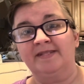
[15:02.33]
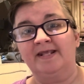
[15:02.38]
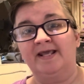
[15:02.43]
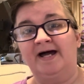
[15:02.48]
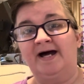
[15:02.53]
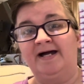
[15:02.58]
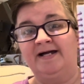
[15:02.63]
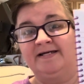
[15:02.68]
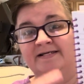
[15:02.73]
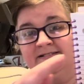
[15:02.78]

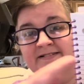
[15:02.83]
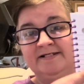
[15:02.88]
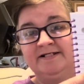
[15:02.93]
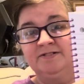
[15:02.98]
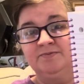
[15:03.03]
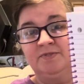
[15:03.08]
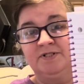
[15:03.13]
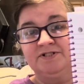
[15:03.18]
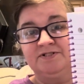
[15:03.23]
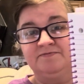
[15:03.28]
I at
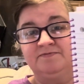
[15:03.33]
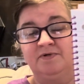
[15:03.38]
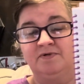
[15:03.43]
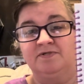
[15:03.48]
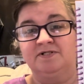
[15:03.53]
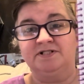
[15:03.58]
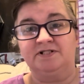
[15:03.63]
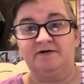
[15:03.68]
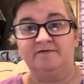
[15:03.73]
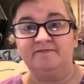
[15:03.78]
least want to
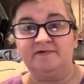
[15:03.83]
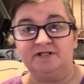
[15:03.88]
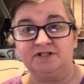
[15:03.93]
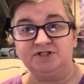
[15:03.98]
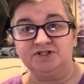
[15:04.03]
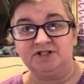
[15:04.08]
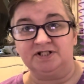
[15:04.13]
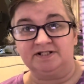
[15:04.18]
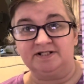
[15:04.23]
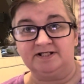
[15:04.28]
focus on
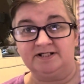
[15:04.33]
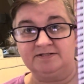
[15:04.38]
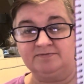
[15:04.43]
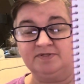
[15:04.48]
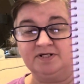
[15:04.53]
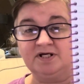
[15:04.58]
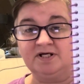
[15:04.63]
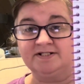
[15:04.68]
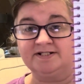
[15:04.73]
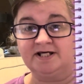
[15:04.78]
finishing these
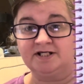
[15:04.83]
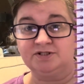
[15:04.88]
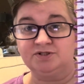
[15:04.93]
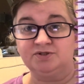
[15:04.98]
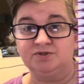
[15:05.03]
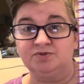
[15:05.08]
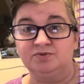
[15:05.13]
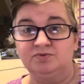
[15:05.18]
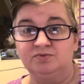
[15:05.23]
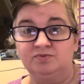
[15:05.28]
because I
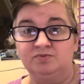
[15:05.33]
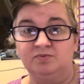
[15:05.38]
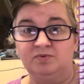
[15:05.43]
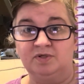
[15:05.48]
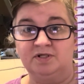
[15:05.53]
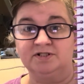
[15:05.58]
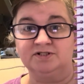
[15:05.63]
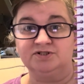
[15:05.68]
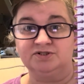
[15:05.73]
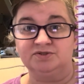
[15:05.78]
do
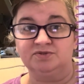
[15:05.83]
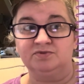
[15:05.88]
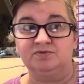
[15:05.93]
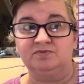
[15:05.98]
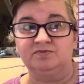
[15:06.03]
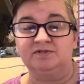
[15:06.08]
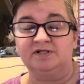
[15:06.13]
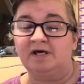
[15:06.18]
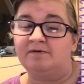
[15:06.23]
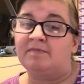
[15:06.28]
want
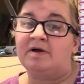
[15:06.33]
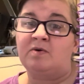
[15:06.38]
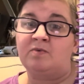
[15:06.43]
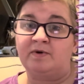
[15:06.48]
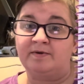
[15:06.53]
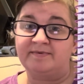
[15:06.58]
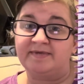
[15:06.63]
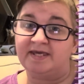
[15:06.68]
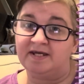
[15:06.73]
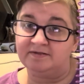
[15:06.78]
to get my
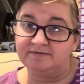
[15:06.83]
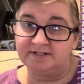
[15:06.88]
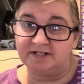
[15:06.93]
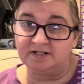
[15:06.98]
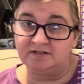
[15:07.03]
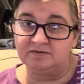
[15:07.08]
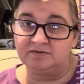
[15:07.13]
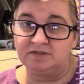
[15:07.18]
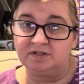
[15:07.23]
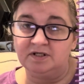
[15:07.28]
whip count
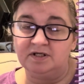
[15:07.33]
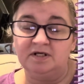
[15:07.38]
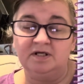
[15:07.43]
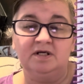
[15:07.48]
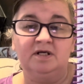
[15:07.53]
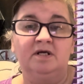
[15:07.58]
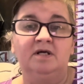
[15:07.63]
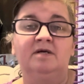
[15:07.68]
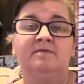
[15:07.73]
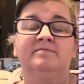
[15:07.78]
down,
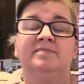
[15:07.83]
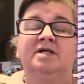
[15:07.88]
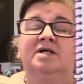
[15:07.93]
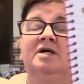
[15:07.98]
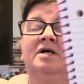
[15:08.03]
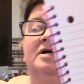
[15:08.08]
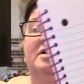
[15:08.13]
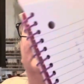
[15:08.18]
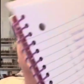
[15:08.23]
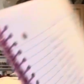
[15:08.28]

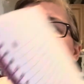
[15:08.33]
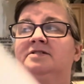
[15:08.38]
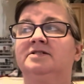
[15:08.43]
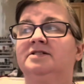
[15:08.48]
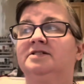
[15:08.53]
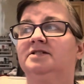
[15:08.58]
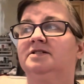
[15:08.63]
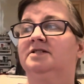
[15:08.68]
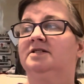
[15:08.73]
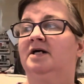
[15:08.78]

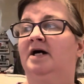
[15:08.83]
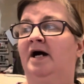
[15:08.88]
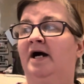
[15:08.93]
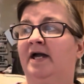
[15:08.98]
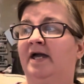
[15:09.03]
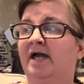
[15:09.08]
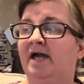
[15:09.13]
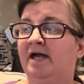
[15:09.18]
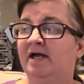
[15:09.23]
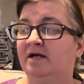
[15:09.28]
because
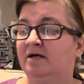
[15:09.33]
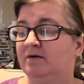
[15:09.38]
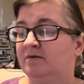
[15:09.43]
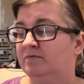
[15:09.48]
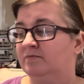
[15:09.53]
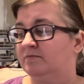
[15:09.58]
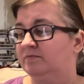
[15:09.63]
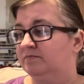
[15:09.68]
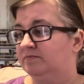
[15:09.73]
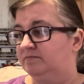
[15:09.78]
I
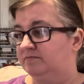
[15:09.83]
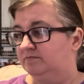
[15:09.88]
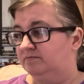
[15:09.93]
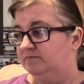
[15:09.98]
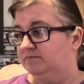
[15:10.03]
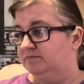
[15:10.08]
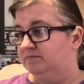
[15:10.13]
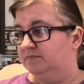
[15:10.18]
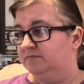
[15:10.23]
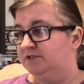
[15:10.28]
am
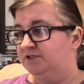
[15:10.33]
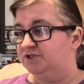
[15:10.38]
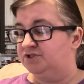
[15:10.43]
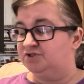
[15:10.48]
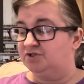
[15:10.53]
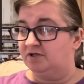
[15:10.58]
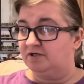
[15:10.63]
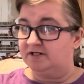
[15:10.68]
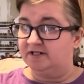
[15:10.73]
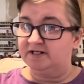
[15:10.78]

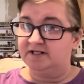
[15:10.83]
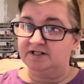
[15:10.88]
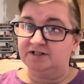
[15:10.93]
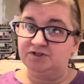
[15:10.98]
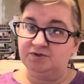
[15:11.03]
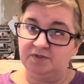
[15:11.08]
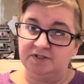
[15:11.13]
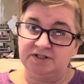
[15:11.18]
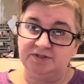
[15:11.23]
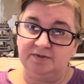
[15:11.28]
starting in
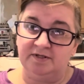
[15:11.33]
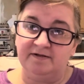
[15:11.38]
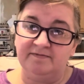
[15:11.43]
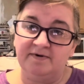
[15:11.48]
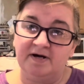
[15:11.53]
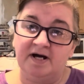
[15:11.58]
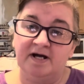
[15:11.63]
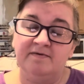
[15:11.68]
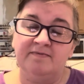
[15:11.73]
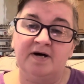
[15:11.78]

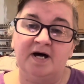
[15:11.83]
2025.